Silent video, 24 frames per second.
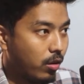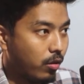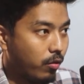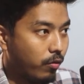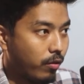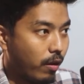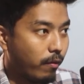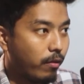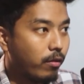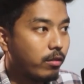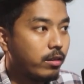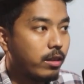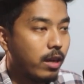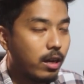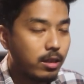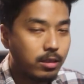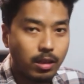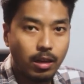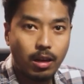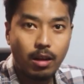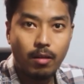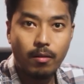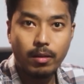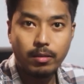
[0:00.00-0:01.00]
Webflow does
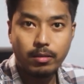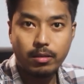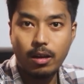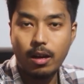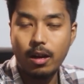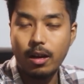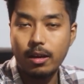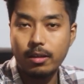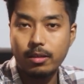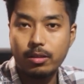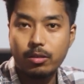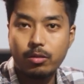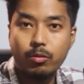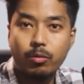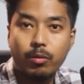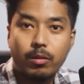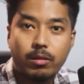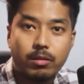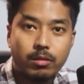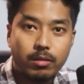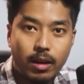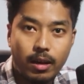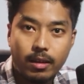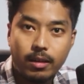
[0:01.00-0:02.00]
allow us to
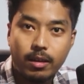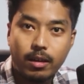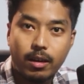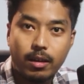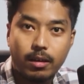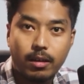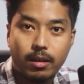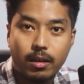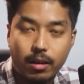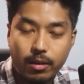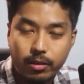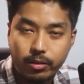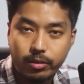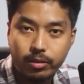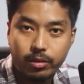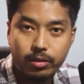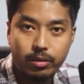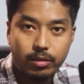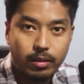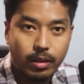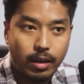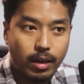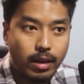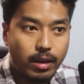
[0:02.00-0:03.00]
style the
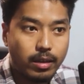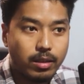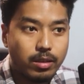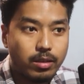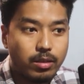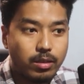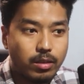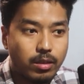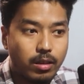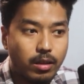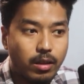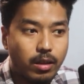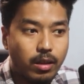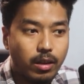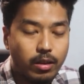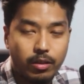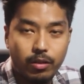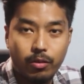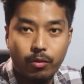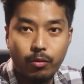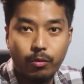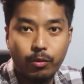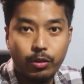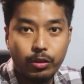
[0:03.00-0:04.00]
cursors as
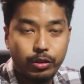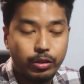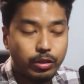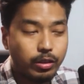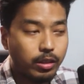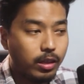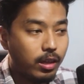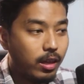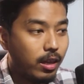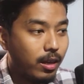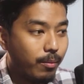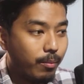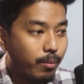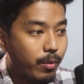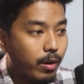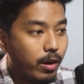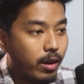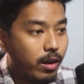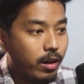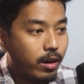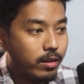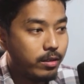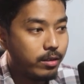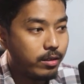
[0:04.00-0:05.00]
you wish,
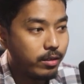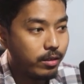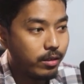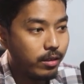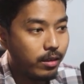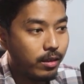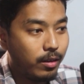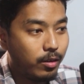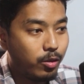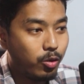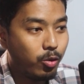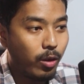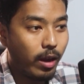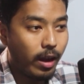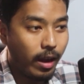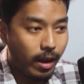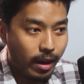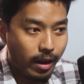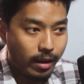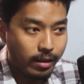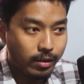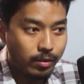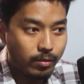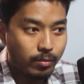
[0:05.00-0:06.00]
but to
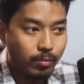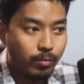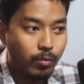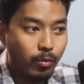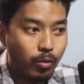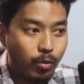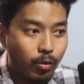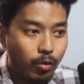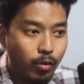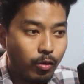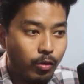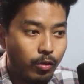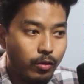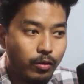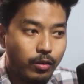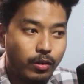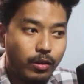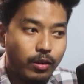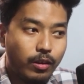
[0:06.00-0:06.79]
add more